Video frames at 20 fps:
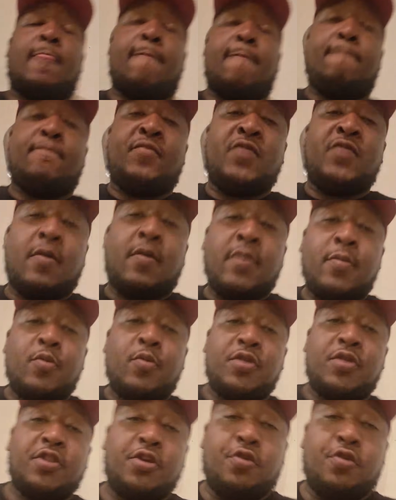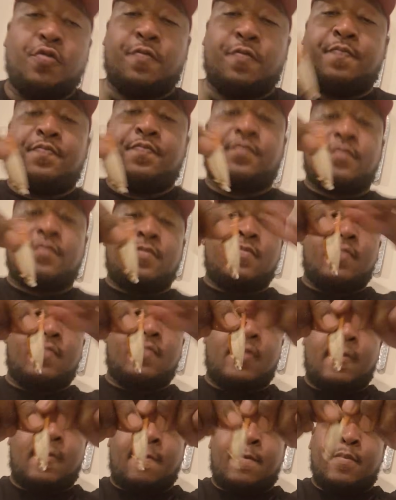Y'all remember what to do.
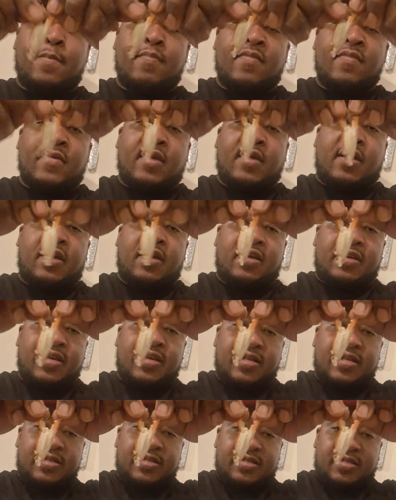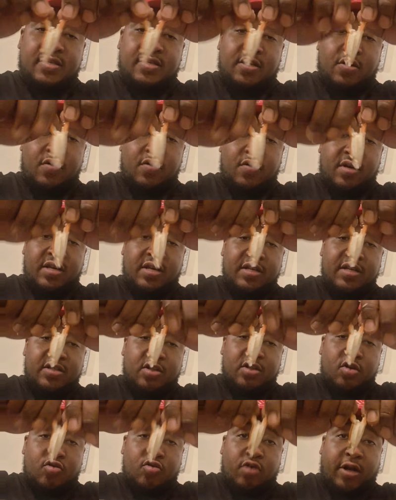Go against the
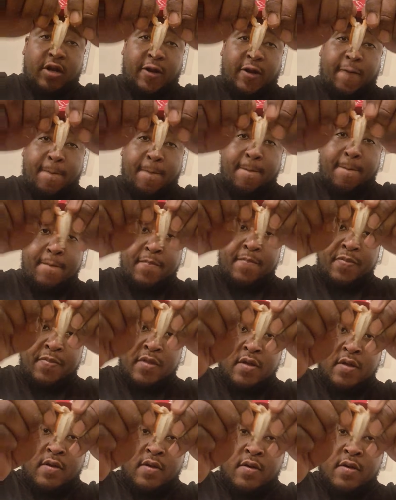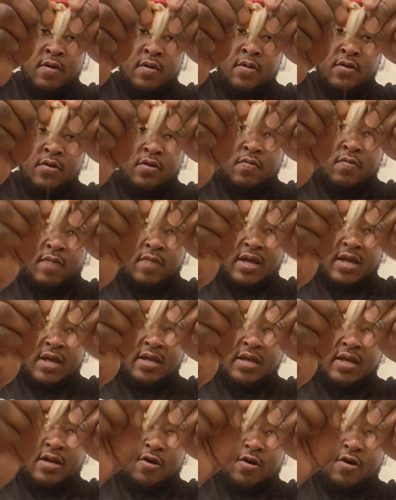grain. You might get
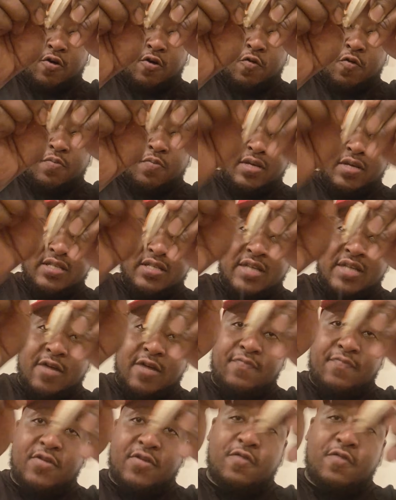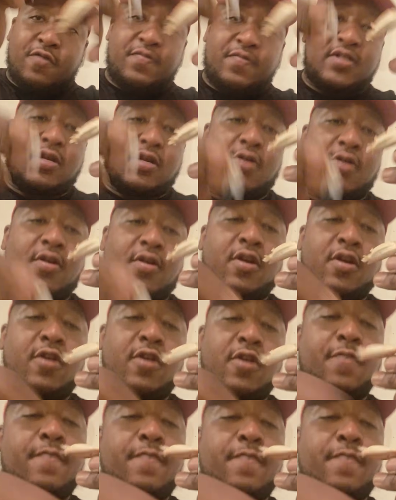a whole piece out. Nope, it's all good.